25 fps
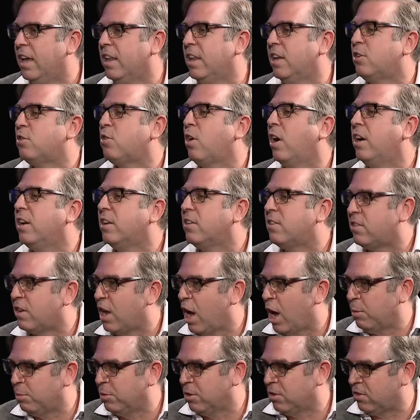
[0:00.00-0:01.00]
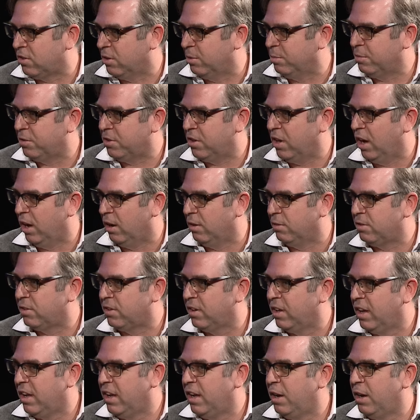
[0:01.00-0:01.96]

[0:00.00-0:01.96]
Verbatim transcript: They try and establish themselves.